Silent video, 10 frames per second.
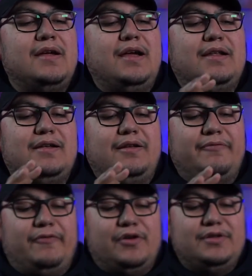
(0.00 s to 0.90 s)
and it
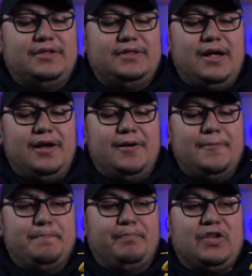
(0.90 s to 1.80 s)
first
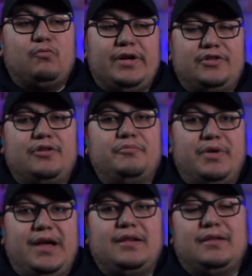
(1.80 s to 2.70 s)
retroed
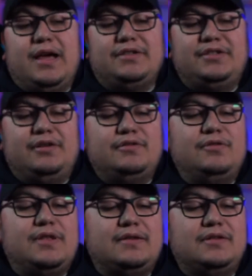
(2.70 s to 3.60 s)
back last year in
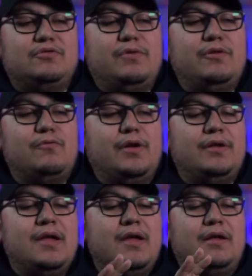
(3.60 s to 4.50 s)
2021.
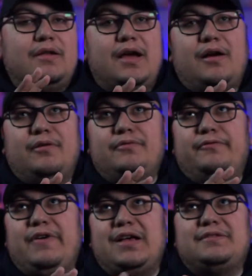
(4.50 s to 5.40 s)
Now,
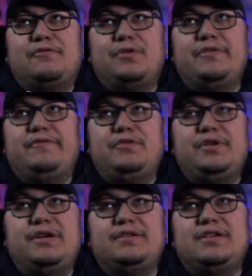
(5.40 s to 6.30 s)
fast forward a few
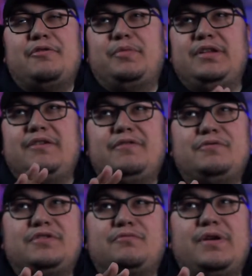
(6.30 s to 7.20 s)
years, I believe it
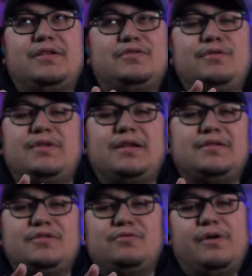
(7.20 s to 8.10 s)
was around
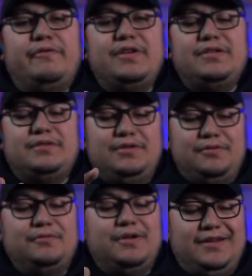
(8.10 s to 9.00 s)
2012-ish.
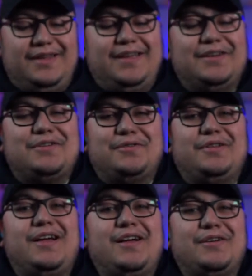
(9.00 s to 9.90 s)
Do again
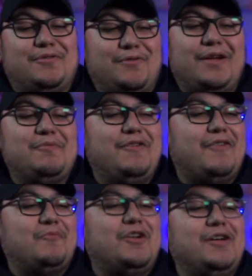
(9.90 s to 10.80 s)
correct me
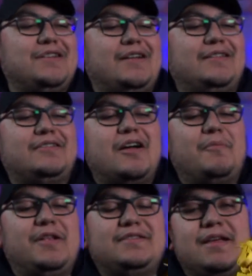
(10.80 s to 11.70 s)
if I'm wrong down in the
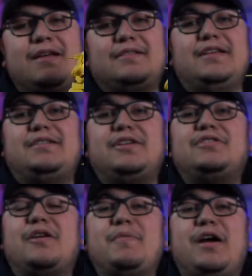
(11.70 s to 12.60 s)
comments. They
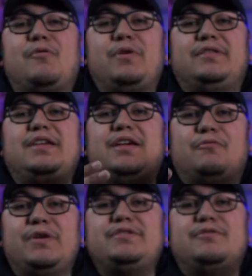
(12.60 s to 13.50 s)
did come out with the
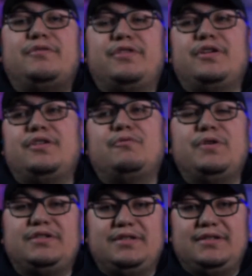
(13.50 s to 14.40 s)
original Thunder,
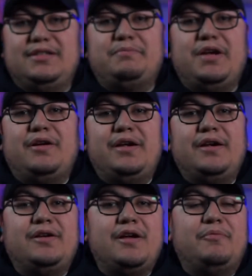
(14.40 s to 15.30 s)
which is this pair
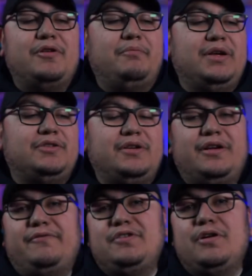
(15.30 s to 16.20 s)
here, and I'll put a picture
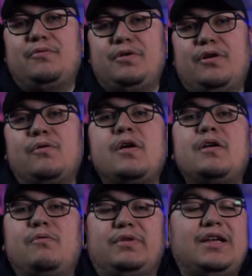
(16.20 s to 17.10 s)
here if you don't know
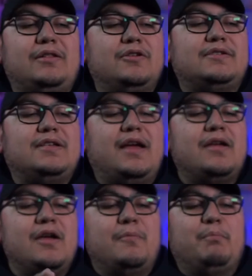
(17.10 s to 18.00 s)
what that looks
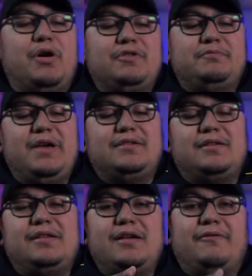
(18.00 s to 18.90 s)
like, but was
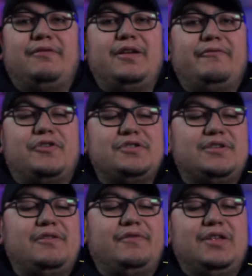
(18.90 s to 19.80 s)
basically a flip
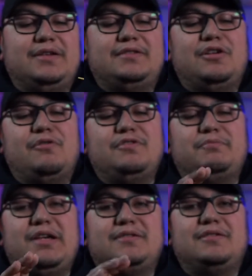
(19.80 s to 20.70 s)
version of this. So it was
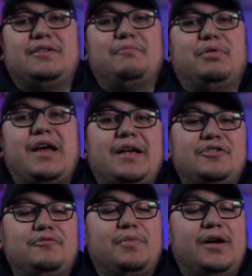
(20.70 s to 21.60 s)
basically
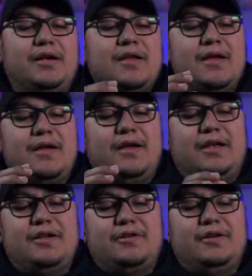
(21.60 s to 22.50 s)
black nubuck,
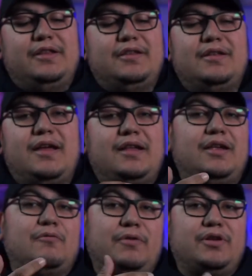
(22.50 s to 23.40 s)
and underneath the
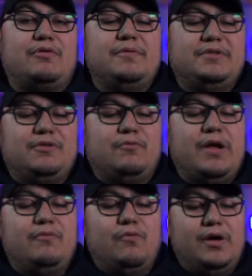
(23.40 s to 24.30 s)
netting where the crimson
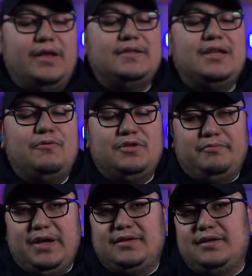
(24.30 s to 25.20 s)
red was, it
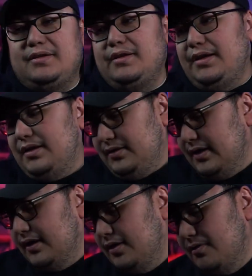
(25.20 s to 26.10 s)
was basically
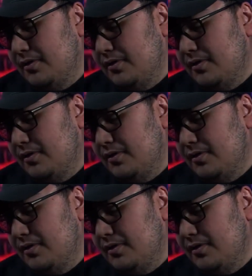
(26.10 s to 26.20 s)
yellow.